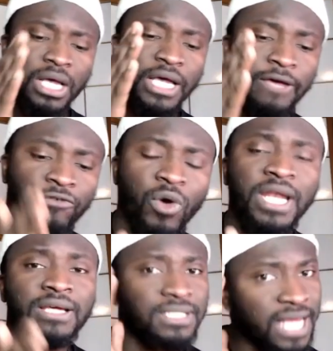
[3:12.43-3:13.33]
If you
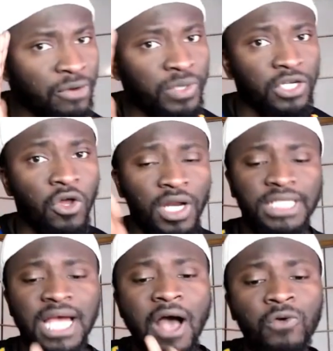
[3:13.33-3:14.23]
understand with
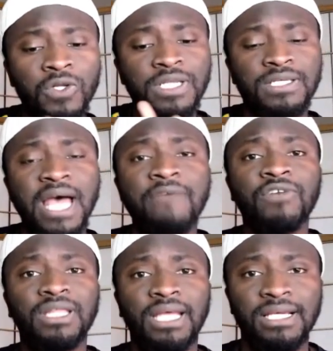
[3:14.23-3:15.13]
knowledge how to
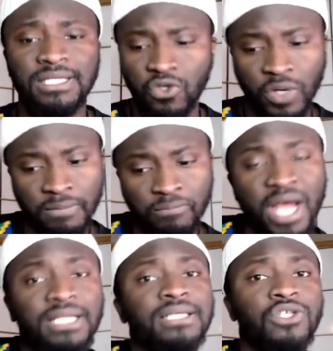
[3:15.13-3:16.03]
decipher things, you can
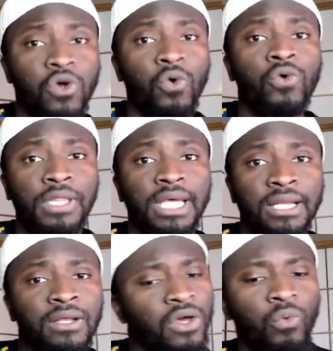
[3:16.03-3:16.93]
practice your own
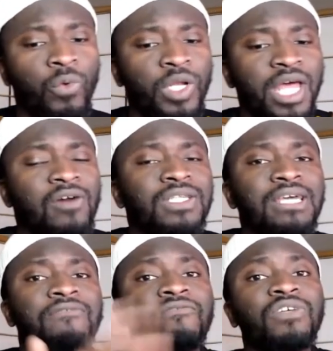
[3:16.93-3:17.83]
deen without
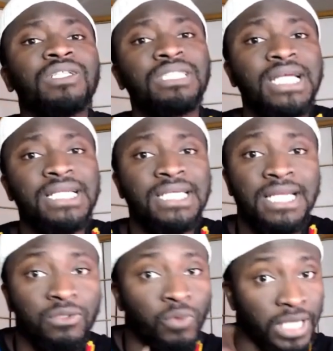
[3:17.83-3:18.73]
infiltrating
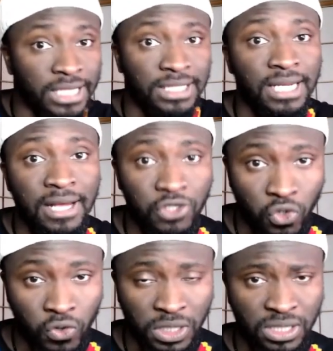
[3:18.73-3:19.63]
it with external
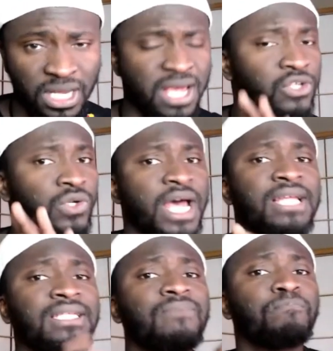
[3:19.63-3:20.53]
sources. So that
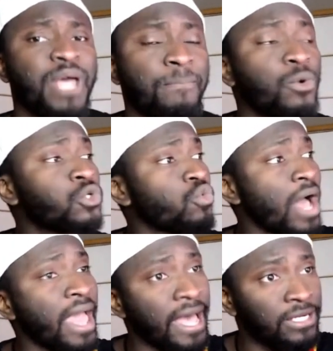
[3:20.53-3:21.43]
is the purpose
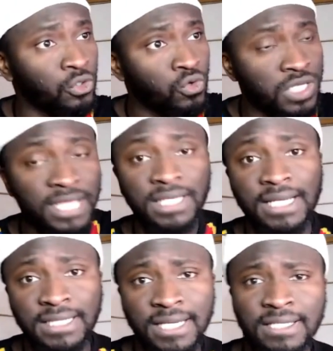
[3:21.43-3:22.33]
why I do such
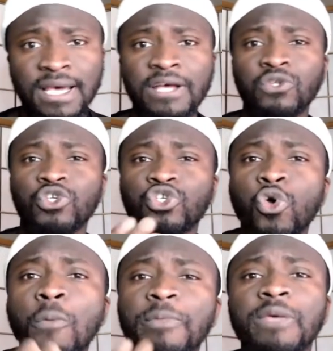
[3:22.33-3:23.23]
lectures, to
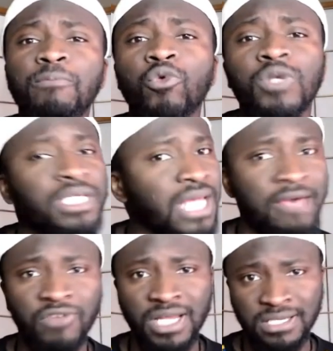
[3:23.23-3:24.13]
show people this
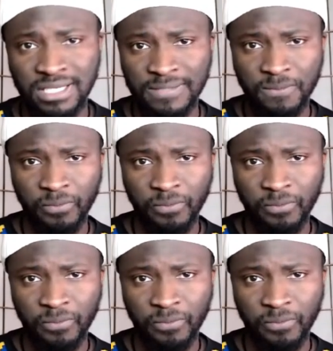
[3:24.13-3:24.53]
evidence,